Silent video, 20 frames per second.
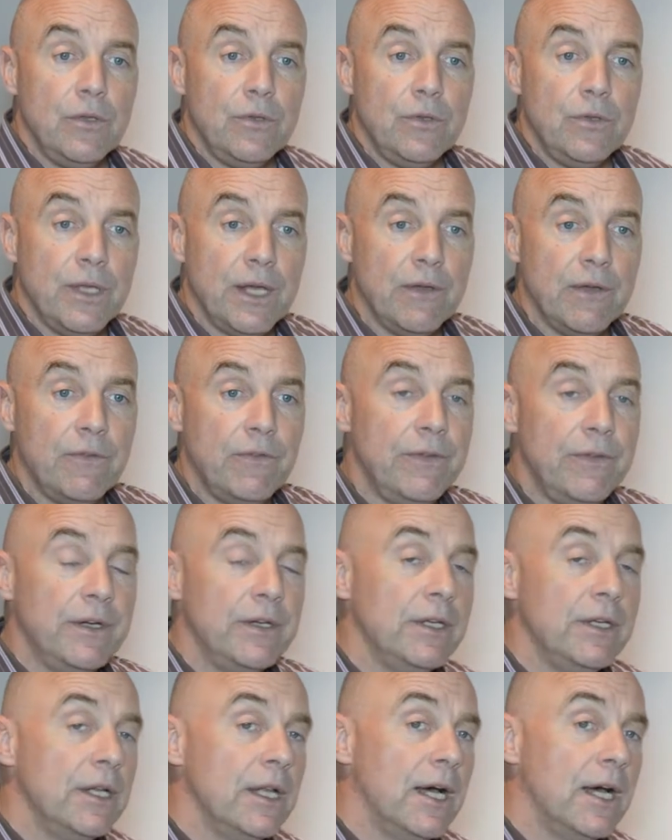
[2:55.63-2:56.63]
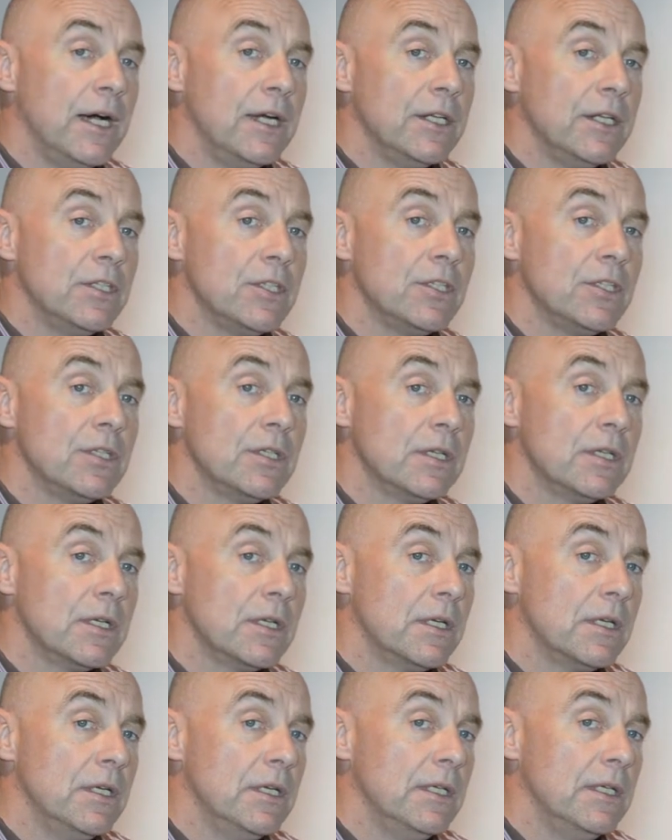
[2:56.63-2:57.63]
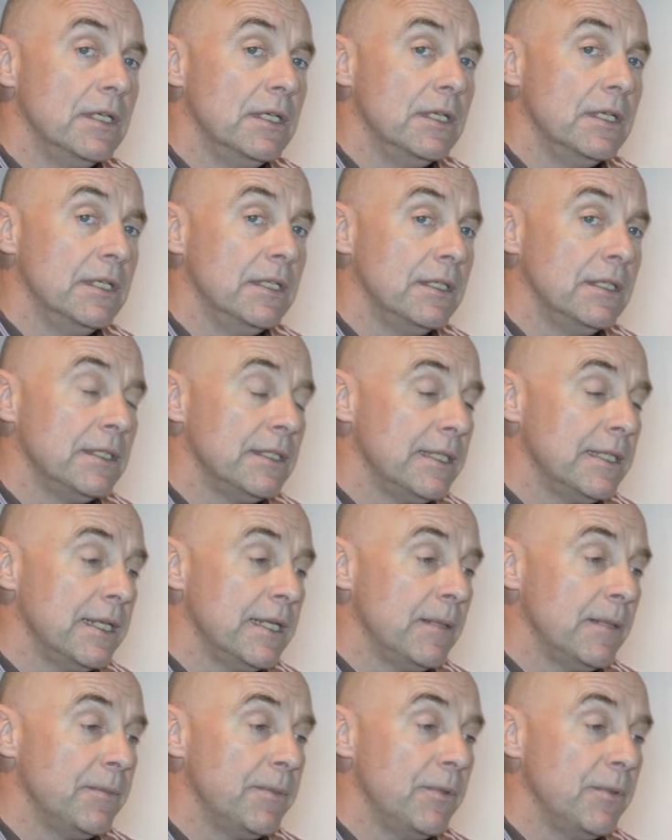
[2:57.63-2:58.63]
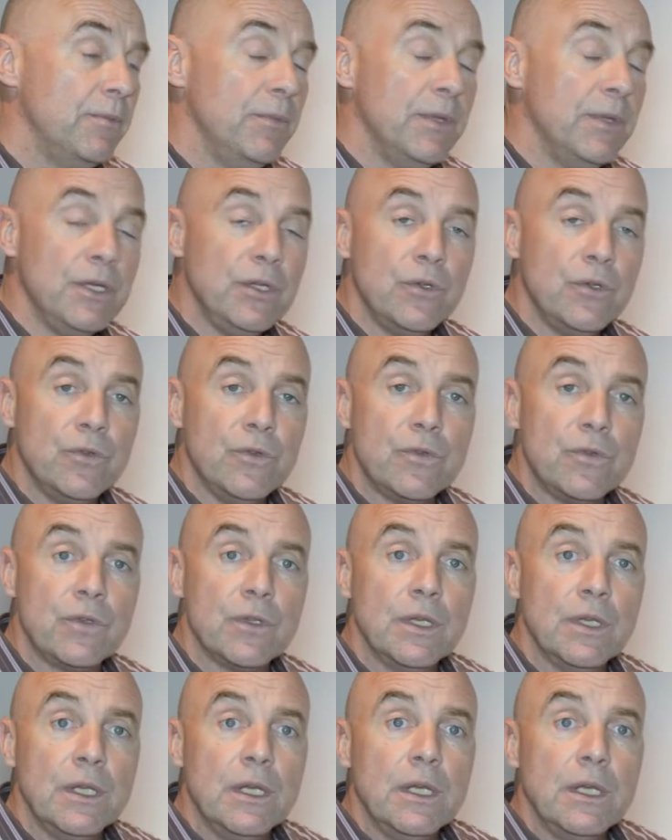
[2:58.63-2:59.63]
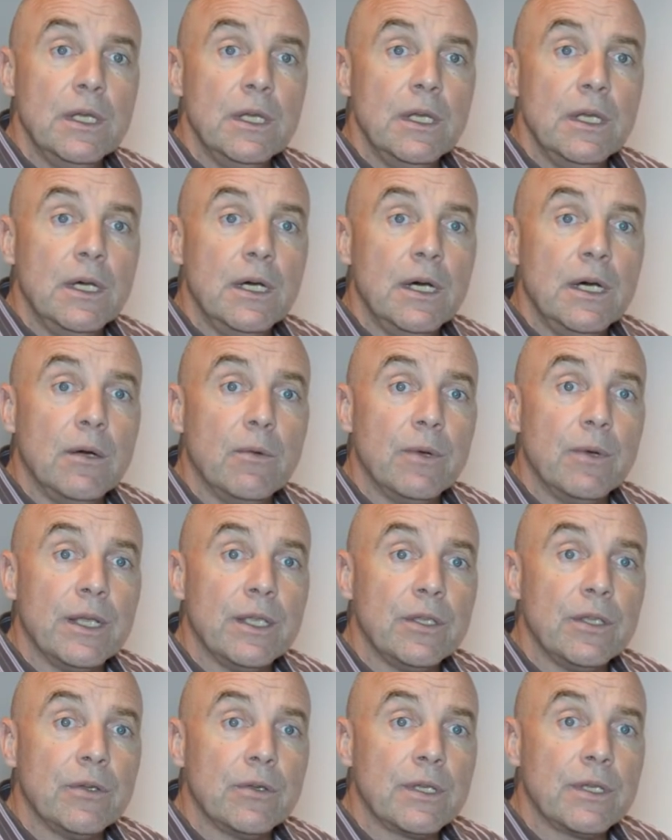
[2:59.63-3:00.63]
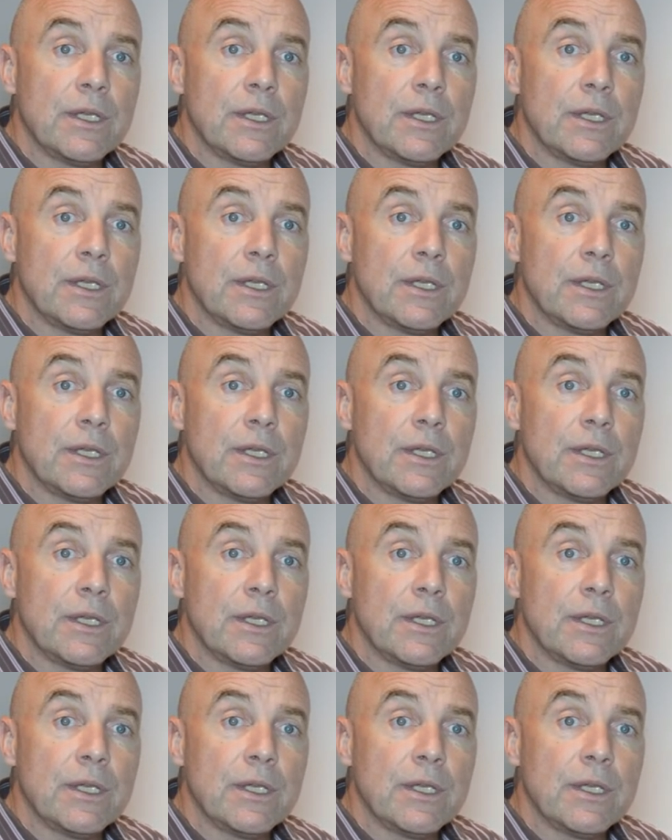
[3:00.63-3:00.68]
You have very large setup menus where you